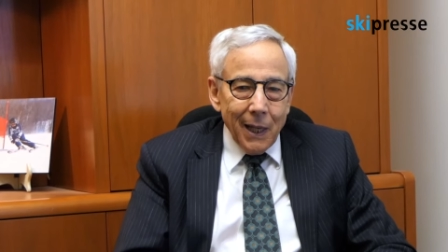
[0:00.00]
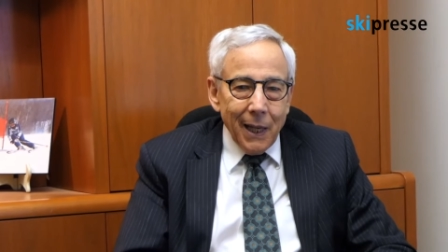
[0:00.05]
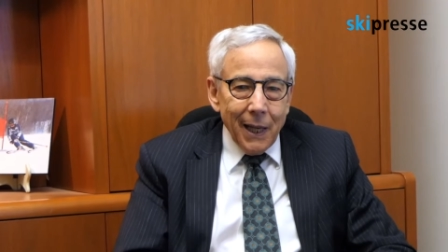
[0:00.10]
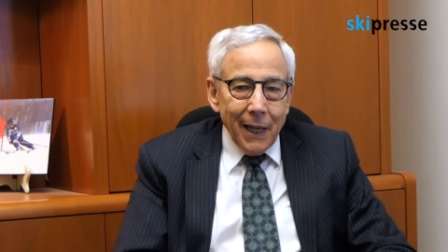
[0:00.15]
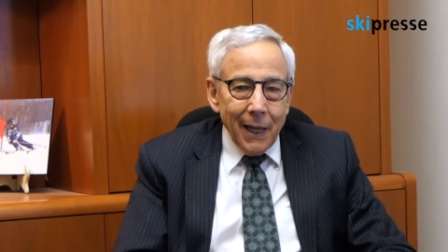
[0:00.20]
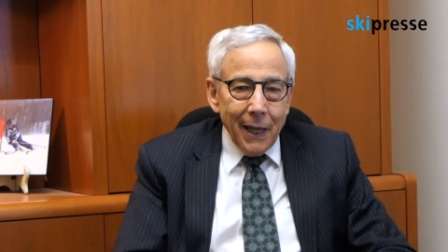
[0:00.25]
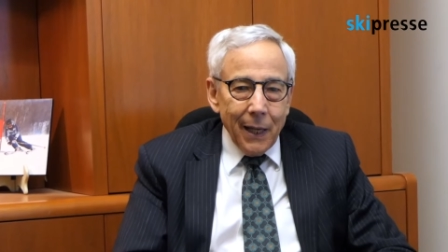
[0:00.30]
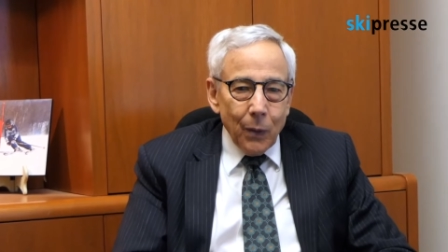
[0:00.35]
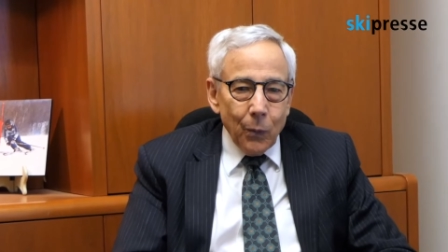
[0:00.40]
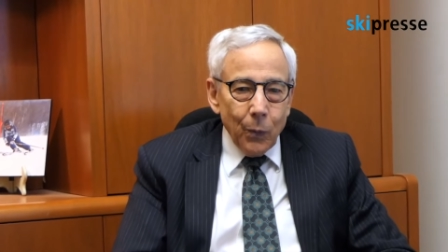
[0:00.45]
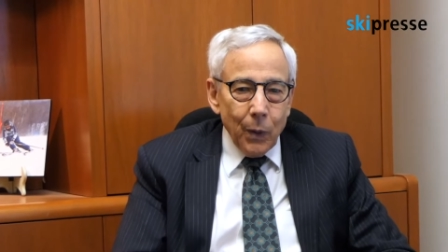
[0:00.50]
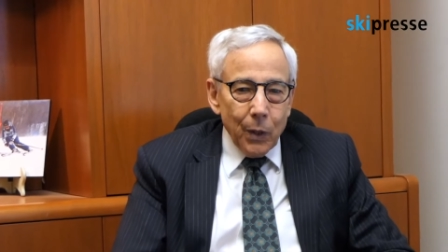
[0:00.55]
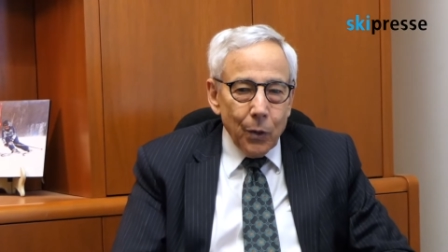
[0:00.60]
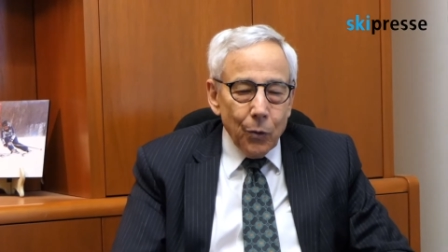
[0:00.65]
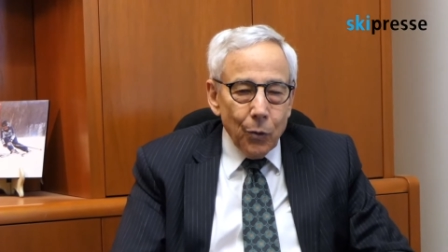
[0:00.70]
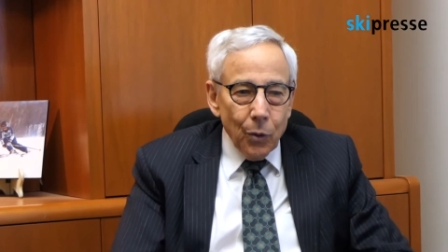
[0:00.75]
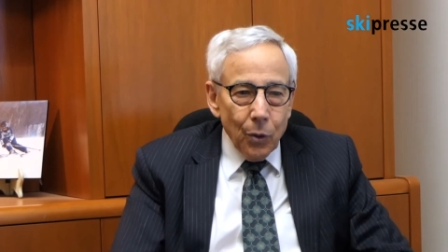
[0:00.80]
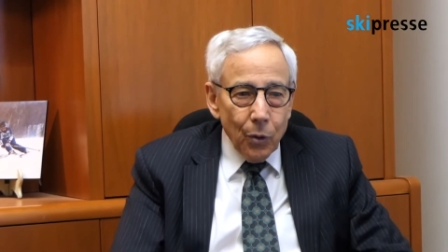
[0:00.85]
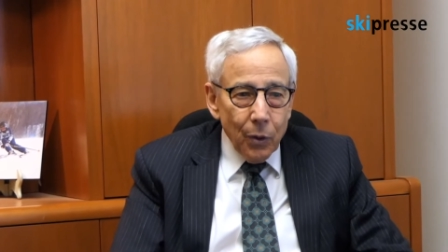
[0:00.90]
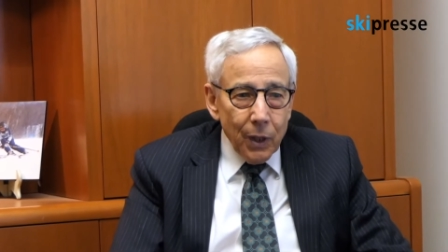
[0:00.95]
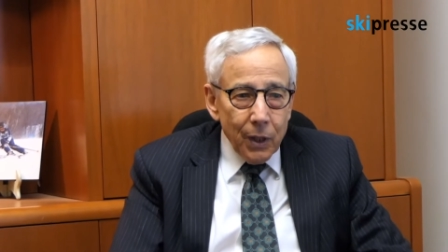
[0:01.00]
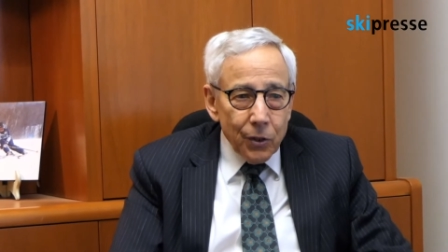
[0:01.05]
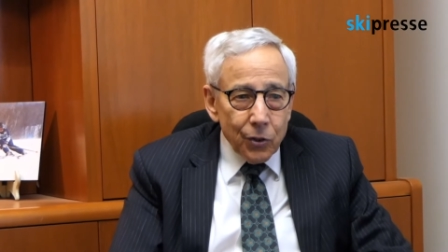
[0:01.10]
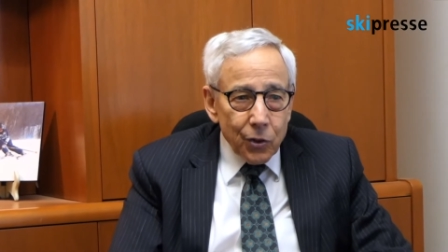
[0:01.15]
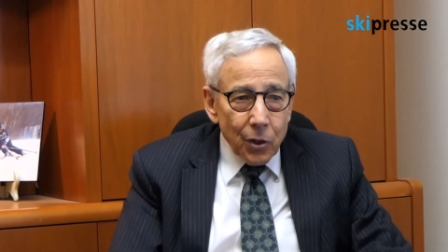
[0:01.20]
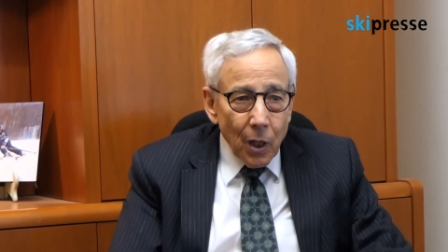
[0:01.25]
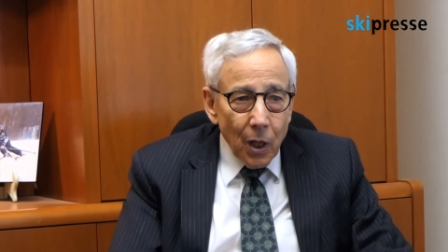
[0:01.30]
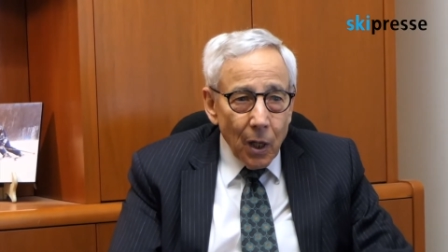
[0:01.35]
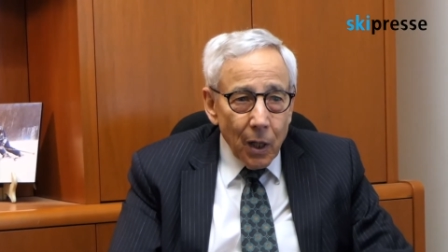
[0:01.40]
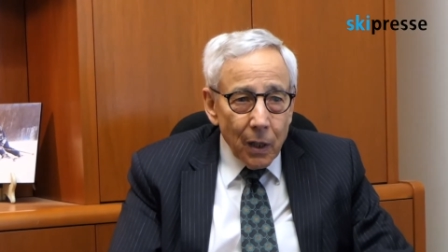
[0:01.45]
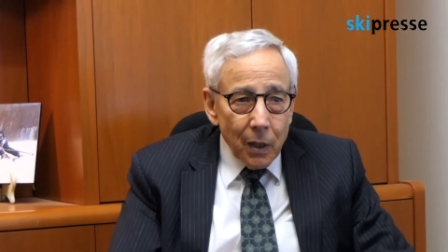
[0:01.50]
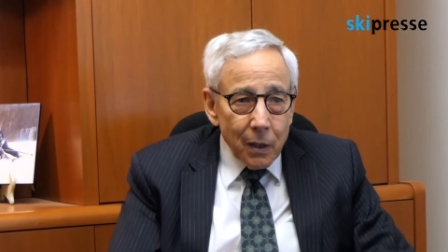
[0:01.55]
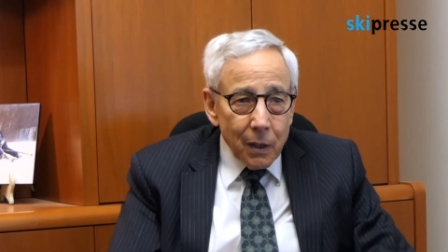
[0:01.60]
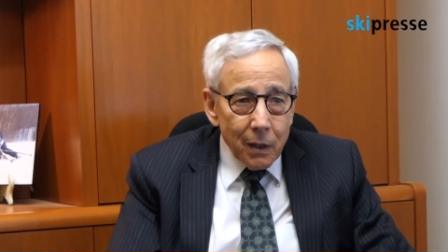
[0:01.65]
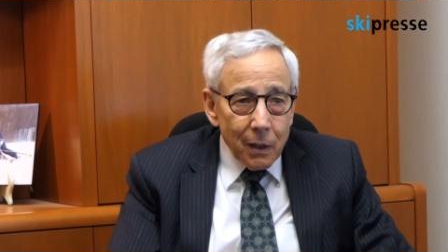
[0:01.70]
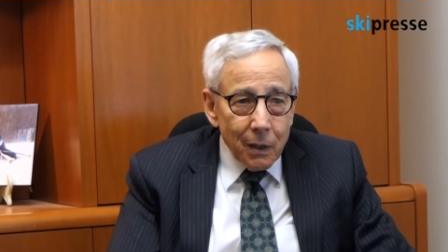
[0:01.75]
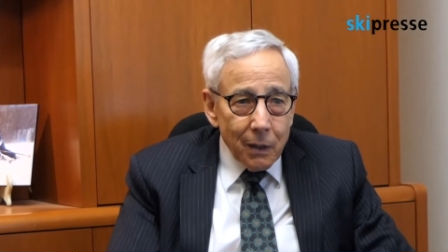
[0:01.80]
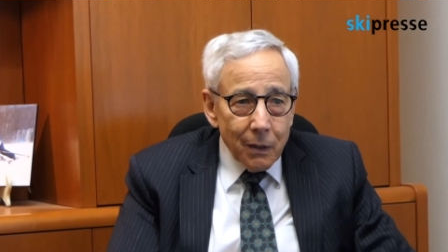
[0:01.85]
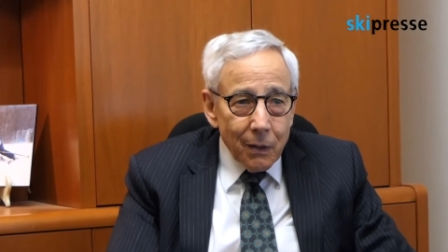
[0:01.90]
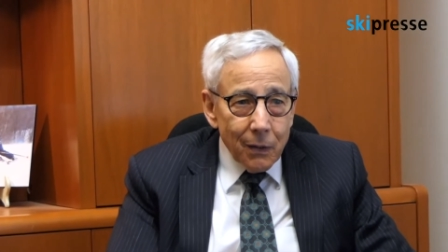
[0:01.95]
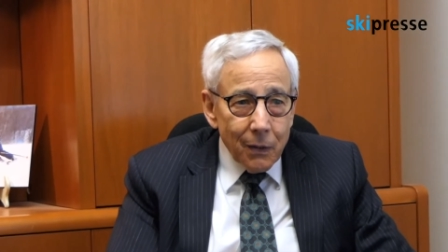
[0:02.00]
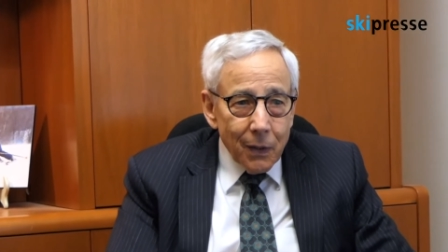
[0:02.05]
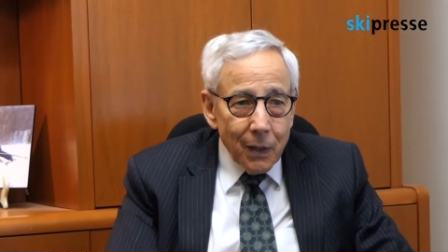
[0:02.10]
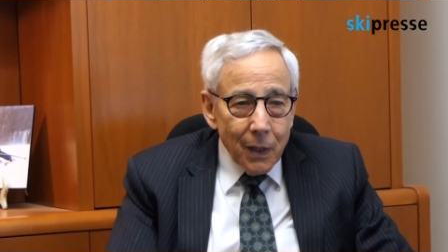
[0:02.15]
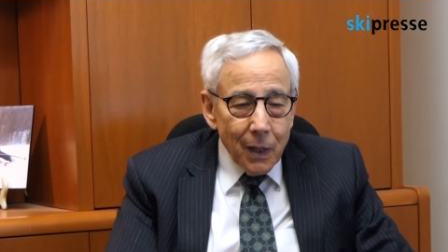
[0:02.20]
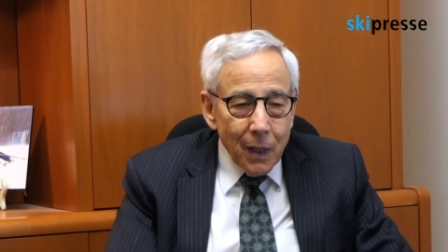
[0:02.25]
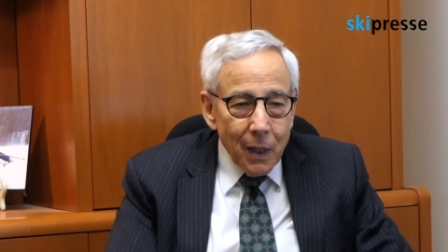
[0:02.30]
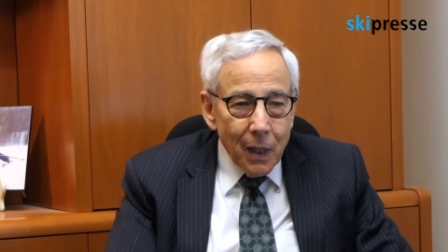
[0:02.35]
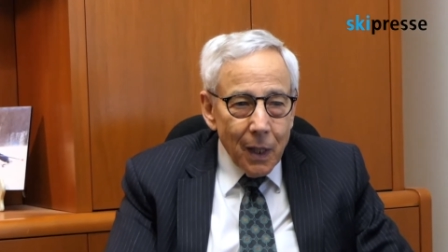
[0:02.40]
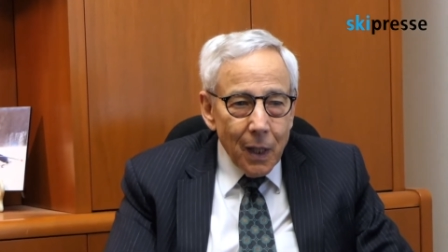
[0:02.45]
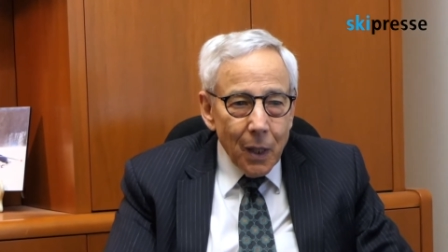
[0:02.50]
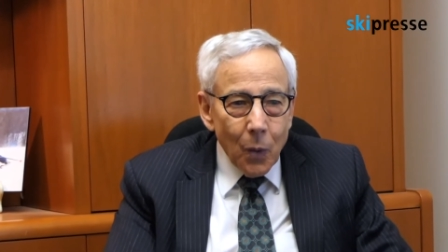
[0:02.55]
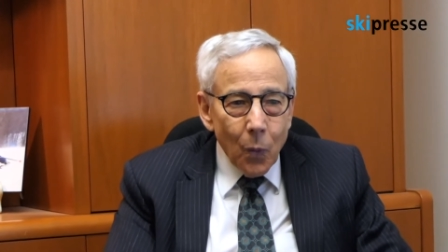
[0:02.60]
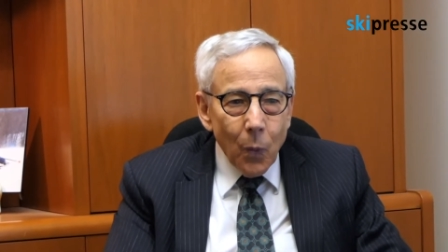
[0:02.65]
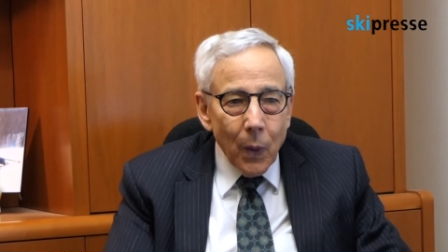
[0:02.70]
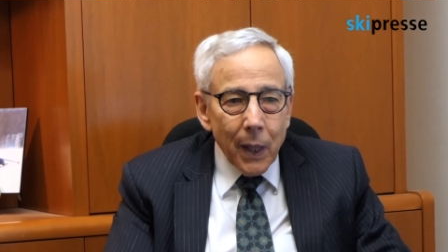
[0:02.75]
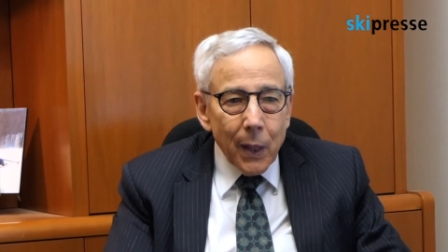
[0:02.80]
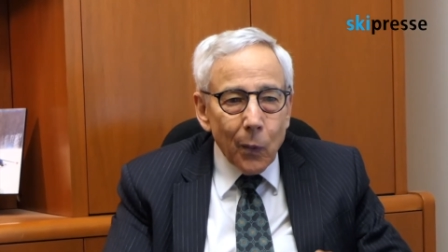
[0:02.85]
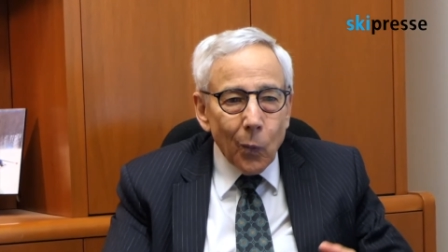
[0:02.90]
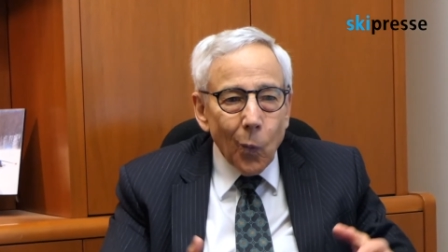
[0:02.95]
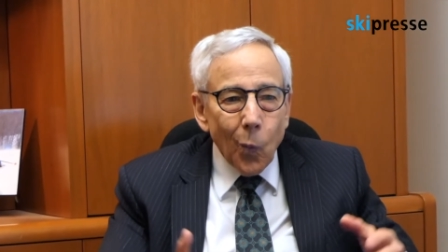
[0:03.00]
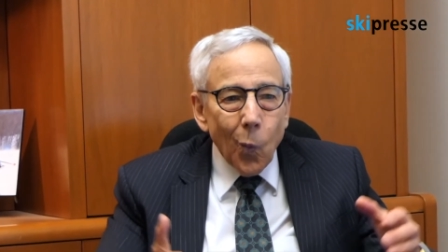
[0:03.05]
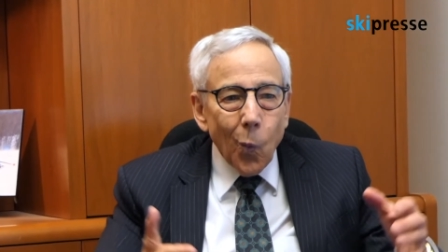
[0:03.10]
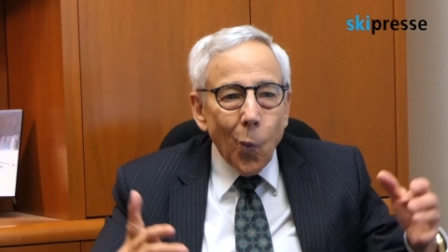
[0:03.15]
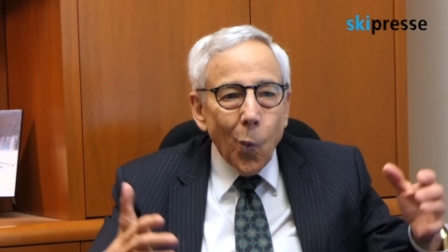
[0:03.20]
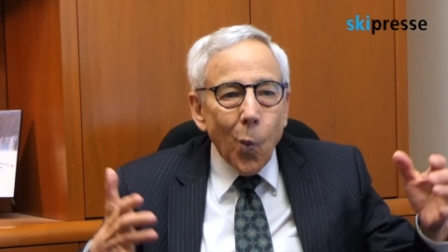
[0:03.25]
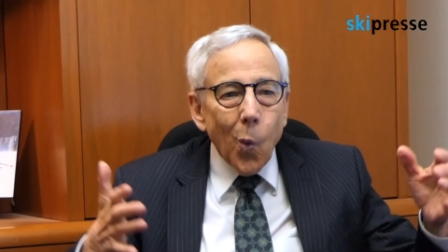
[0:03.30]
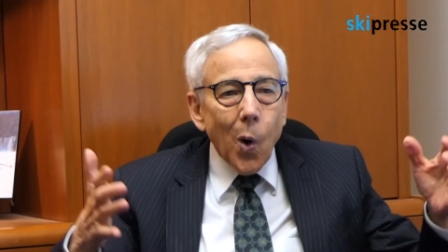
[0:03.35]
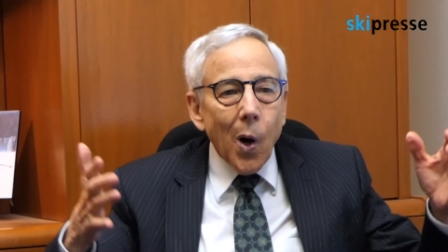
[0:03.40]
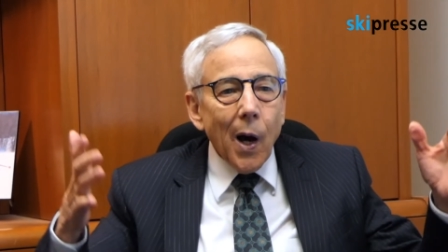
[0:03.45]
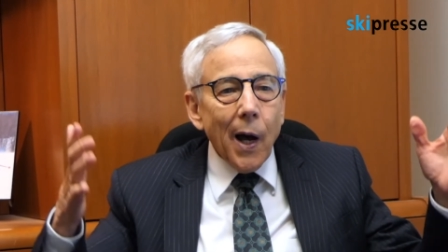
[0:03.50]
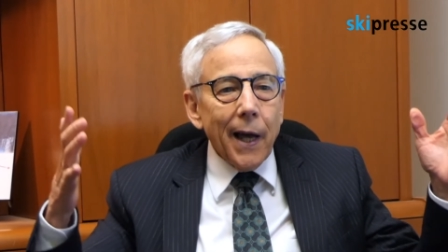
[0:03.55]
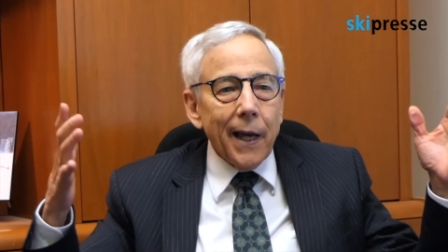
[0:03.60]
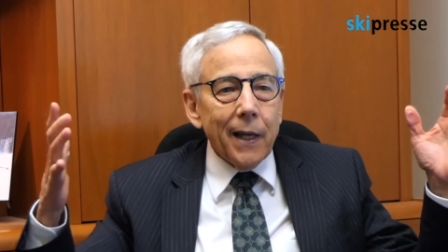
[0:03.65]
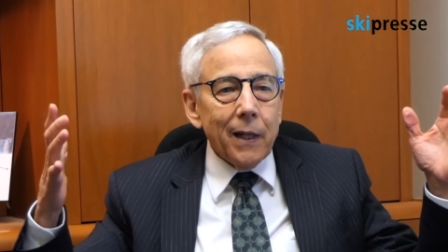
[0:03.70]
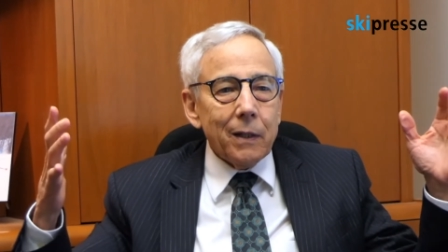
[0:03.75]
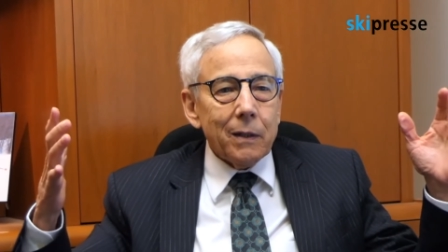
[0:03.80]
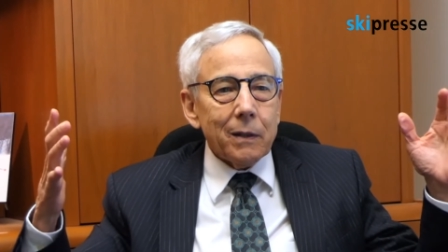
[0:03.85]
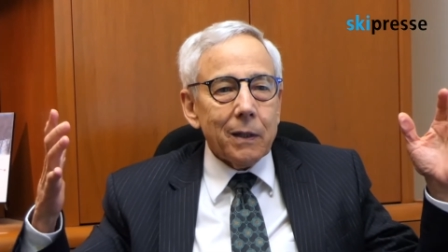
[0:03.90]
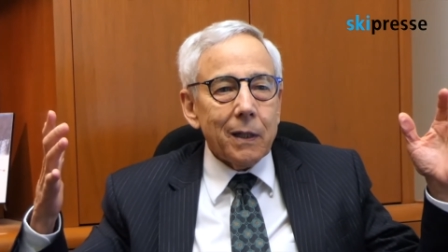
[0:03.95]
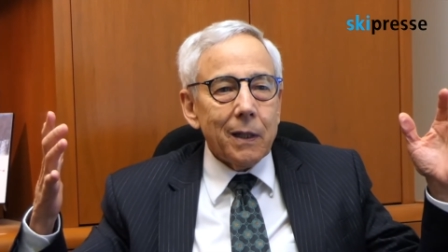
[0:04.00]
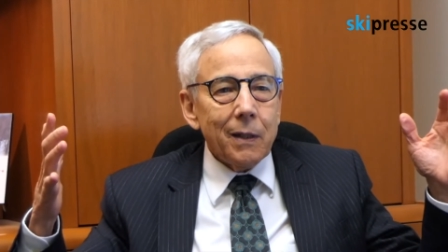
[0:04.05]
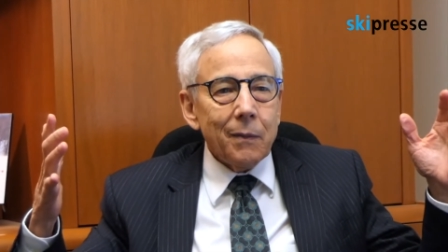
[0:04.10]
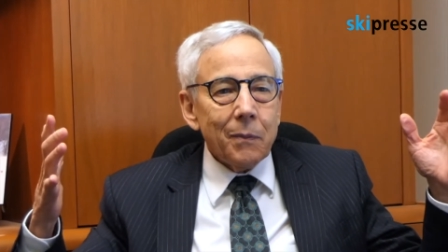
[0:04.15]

And when Rudy saw it, he went wild.